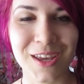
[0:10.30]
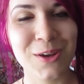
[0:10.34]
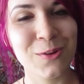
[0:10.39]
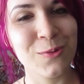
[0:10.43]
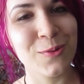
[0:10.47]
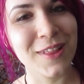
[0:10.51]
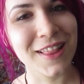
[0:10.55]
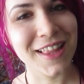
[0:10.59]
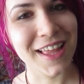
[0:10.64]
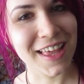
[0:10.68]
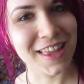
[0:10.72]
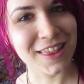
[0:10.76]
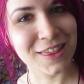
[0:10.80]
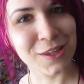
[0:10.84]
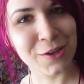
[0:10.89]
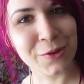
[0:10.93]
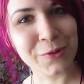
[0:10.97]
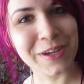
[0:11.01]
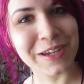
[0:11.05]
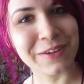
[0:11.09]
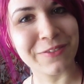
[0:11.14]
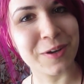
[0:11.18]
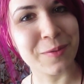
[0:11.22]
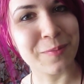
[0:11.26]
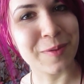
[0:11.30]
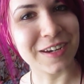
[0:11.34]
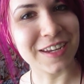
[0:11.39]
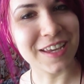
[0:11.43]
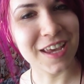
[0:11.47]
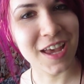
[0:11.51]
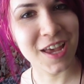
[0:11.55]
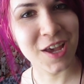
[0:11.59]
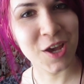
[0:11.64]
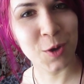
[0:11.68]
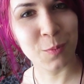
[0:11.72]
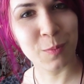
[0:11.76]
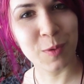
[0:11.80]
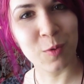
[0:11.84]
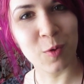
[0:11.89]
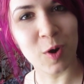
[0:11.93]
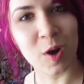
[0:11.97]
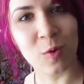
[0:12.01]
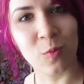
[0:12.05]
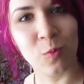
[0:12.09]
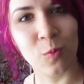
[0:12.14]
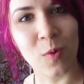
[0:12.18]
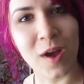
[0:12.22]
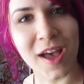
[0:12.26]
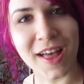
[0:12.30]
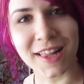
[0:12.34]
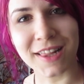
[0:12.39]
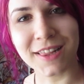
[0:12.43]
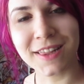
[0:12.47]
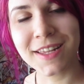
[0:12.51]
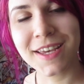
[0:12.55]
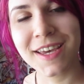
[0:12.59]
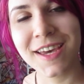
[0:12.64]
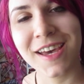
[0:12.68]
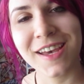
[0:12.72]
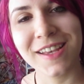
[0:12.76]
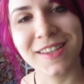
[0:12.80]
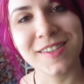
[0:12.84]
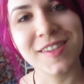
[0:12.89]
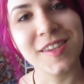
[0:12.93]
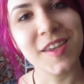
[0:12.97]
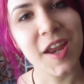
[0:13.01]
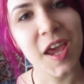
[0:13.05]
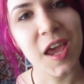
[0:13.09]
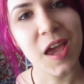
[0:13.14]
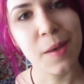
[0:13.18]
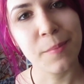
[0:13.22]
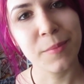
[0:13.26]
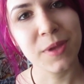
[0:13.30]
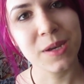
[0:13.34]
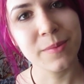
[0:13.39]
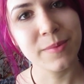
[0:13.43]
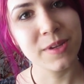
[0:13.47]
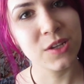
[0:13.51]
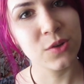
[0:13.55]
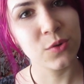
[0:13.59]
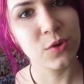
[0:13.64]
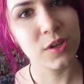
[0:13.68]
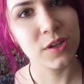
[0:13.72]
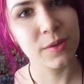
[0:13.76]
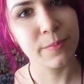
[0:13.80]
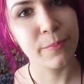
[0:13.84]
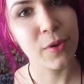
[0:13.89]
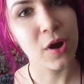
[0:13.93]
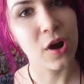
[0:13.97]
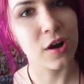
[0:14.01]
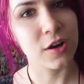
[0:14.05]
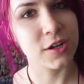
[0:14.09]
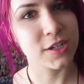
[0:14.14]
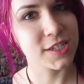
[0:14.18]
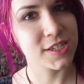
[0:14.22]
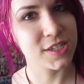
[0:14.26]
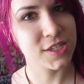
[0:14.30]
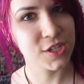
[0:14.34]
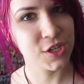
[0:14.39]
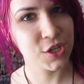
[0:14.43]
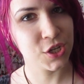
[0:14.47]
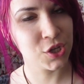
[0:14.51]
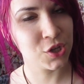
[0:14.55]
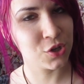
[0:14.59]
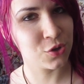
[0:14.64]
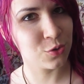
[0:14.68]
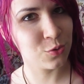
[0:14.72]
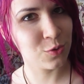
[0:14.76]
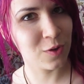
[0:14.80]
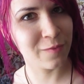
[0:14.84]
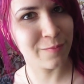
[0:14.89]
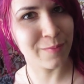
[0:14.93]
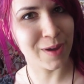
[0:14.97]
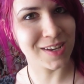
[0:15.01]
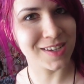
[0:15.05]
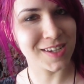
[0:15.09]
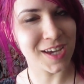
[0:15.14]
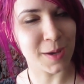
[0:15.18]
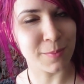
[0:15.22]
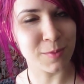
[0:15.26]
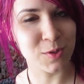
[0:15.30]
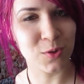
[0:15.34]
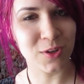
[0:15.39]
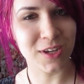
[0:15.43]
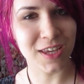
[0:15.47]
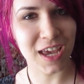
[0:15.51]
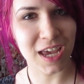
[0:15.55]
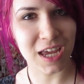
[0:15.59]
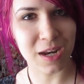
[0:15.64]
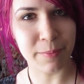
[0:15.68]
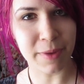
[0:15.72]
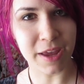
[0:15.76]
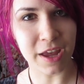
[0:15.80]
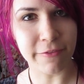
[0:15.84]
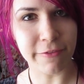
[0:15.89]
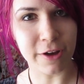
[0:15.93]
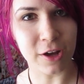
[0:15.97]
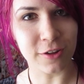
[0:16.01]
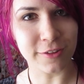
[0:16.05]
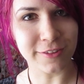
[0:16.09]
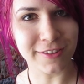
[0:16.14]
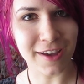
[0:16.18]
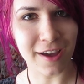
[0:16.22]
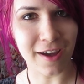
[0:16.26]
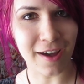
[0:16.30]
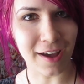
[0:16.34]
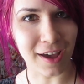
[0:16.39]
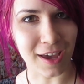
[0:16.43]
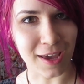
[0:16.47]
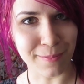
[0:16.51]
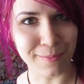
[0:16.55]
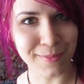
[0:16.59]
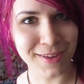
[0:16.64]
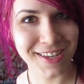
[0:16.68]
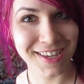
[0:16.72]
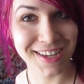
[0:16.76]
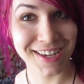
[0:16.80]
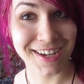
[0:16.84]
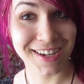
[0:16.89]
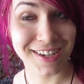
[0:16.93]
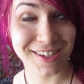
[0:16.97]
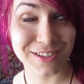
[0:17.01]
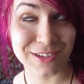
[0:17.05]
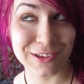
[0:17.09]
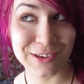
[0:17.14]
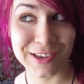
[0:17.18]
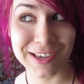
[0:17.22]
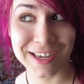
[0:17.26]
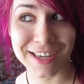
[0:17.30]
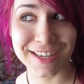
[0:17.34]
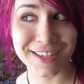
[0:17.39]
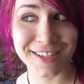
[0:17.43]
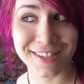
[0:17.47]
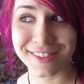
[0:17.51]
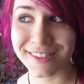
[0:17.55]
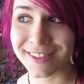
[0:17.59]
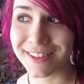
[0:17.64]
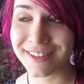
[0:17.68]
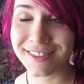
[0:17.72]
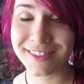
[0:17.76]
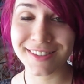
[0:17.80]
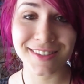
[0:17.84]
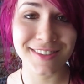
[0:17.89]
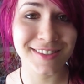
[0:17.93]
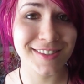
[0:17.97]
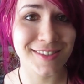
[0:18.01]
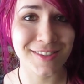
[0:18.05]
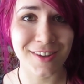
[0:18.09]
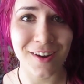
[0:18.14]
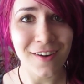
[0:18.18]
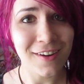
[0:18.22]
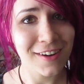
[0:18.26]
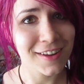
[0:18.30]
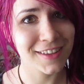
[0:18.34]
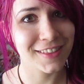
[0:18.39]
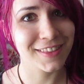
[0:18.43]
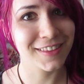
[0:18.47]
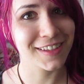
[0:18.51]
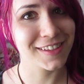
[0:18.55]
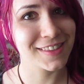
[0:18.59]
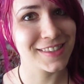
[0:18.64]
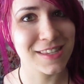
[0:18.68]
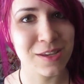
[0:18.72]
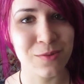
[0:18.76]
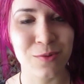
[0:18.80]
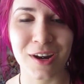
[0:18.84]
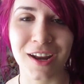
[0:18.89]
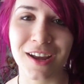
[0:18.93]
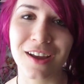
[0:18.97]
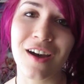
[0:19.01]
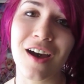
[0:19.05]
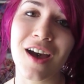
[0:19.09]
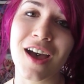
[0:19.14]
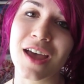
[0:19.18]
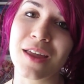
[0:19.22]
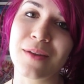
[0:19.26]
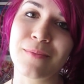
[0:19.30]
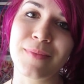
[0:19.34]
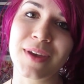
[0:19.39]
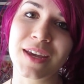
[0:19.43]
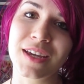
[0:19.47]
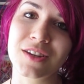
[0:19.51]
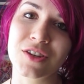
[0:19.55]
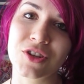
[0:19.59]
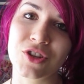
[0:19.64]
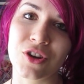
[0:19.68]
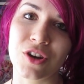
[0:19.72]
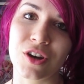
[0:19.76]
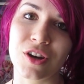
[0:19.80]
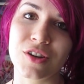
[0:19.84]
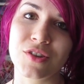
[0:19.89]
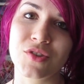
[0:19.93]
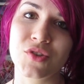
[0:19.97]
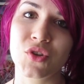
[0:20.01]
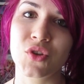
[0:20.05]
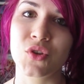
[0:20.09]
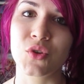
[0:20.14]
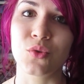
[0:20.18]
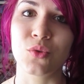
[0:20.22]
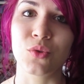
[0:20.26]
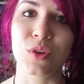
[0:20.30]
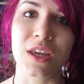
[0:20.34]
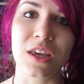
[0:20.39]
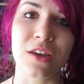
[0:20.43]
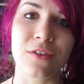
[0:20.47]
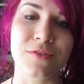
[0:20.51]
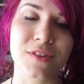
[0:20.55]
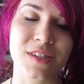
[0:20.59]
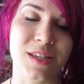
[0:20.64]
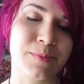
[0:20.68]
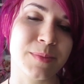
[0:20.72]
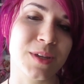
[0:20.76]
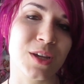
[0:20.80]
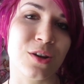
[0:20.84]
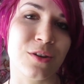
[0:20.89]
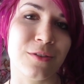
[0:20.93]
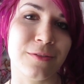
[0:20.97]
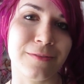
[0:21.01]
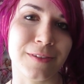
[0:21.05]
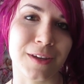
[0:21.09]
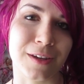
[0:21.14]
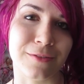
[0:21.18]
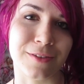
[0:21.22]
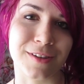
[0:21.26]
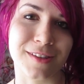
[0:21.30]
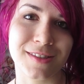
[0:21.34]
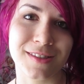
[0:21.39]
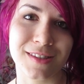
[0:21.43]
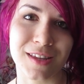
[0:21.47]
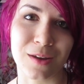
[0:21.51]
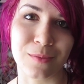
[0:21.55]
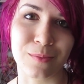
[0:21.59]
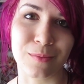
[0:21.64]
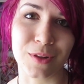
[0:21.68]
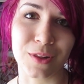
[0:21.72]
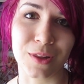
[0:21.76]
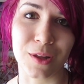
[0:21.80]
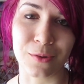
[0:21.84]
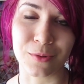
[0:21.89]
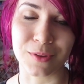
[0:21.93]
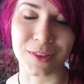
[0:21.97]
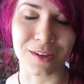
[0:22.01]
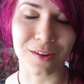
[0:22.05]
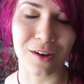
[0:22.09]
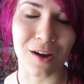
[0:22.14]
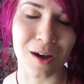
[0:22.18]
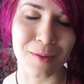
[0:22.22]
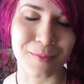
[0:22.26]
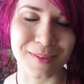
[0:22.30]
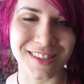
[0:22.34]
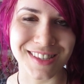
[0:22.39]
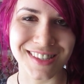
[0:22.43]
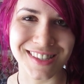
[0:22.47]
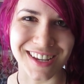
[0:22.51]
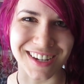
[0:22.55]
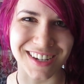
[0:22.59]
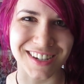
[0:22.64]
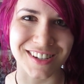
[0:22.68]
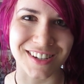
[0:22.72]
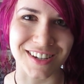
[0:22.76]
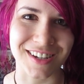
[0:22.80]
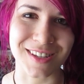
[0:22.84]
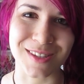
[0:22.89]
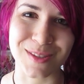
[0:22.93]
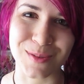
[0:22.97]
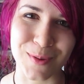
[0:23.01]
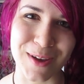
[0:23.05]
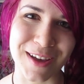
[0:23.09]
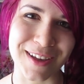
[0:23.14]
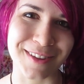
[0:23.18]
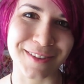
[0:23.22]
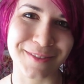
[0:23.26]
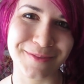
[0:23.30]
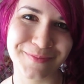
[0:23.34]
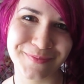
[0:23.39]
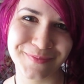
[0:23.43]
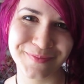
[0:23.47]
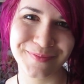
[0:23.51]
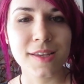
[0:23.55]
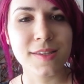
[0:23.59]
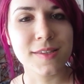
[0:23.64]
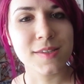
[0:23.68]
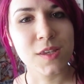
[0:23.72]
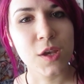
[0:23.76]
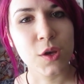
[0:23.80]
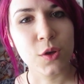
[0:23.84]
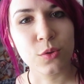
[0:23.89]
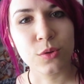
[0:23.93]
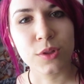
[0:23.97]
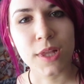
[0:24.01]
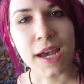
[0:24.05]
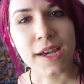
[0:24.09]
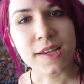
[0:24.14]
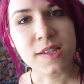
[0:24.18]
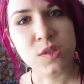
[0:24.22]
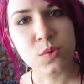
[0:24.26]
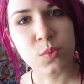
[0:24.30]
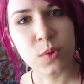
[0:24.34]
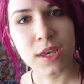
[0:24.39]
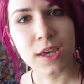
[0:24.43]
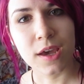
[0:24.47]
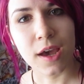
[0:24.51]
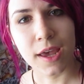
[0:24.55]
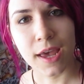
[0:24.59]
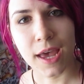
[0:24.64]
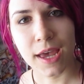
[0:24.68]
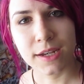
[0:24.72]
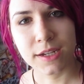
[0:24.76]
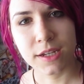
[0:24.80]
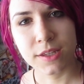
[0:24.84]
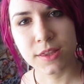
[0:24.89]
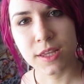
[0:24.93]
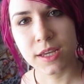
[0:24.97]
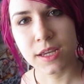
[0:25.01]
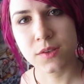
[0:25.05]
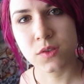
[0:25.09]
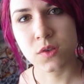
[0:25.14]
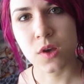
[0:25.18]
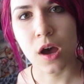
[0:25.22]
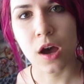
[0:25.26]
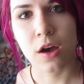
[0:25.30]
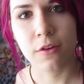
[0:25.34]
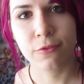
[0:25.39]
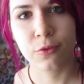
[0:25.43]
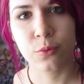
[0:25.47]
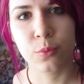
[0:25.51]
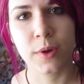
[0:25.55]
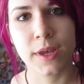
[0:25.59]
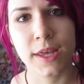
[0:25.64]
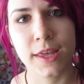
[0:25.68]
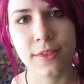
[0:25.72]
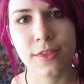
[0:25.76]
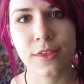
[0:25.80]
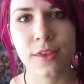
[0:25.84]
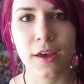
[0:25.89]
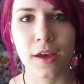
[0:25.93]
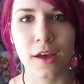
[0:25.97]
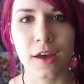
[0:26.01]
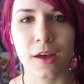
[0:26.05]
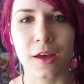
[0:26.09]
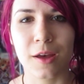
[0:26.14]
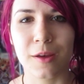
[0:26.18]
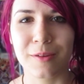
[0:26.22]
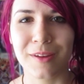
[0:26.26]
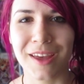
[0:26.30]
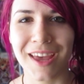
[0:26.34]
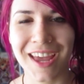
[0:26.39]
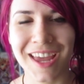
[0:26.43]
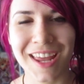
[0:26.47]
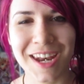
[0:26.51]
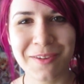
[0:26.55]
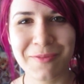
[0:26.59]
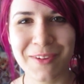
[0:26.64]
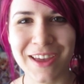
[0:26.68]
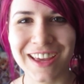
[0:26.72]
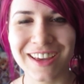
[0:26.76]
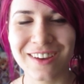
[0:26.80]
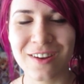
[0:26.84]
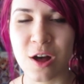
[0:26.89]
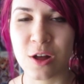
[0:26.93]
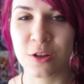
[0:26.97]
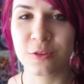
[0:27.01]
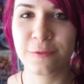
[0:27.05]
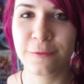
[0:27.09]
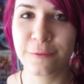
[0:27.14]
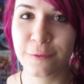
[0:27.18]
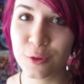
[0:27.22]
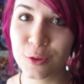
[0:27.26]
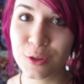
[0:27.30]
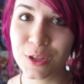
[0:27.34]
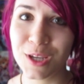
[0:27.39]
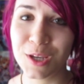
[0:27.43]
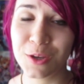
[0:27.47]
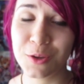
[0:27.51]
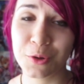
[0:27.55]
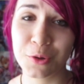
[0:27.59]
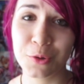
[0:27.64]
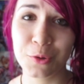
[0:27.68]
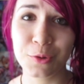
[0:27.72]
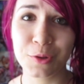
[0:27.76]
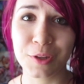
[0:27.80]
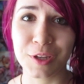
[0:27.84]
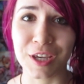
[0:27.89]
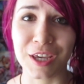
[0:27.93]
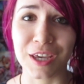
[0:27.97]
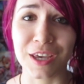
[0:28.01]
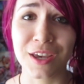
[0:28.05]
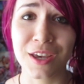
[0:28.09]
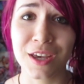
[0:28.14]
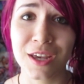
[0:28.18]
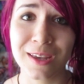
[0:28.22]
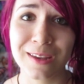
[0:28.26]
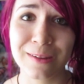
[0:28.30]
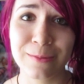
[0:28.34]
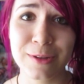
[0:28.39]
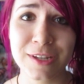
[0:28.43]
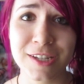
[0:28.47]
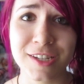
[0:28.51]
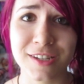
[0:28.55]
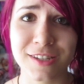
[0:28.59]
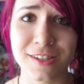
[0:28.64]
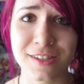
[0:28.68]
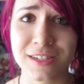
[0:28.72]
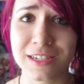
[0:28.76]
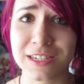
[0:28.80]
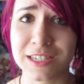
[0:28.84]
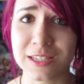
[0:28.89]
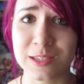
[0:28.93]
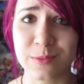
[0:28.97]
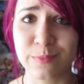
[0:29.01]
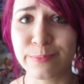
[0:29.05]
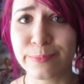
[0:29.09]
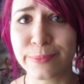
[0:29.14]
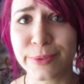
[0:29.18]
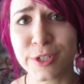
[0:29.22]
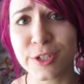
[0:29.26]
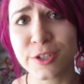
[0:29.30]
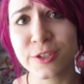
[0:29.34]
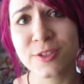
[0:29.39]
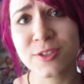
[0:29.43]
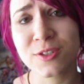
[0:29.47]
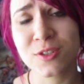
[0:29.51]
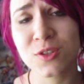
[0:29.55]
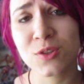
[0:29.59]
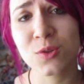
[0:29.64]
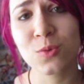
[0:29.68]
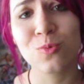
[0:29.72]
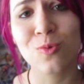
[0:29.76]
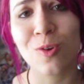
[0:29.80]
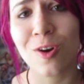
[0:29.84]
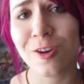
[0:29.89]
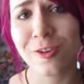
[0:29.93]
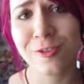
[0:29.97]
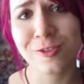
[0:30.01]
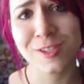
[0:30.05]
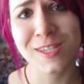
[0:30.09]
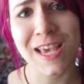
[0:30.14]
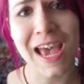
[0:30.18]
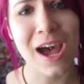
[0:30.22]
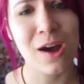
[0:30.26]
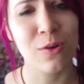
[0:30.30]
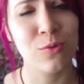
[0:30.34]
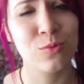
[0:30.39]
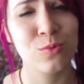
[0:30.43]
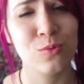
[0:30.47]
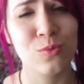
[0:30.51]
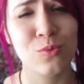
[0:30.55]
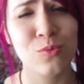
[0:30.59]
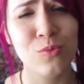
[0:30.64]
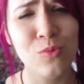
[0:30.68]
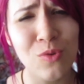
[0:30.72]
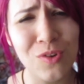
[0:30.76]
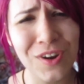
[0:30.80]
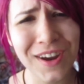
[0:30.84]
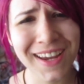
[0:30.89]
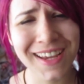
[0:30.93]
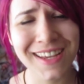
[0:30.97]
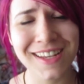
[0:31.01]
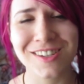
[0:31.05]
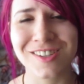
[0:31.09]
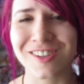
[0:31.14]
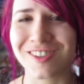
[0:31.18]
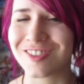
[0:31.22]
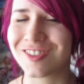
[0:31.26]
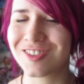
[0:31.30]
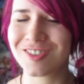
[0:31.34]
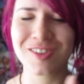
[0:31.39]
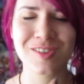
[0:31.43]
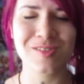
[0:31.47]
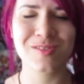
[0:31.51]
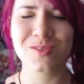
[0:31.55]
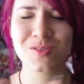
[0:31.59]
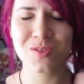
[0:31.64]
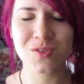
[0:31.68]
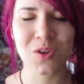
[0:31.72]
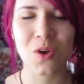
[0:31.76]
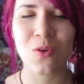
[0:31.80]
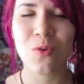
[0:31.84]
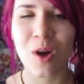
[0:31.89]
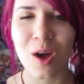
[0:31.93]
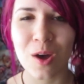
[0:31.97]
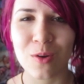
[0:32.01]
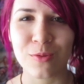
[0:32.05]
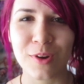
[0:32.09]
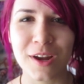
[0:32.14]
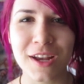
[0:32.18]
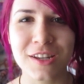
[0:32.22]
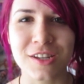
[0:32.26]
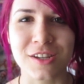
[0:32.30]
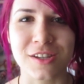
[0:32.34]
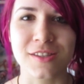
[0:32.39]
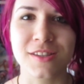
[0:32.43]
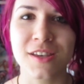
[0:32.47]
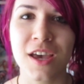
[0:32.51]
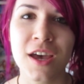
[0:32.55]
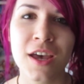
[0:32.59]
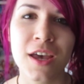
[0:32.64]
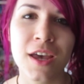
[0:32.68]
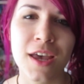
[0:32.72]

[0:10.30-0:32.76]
Well, hello everybody. I hope you are well. Today I'm going to be doing part two of my top 20 anime of all time. So I guess let's get started. Let's see what I got and make sure to leave some of your favorites down below in the comments section as well. So last week I ended things off with an anime called Fooly Cooly, which is just balls to the walls outrageous, just so outrageous.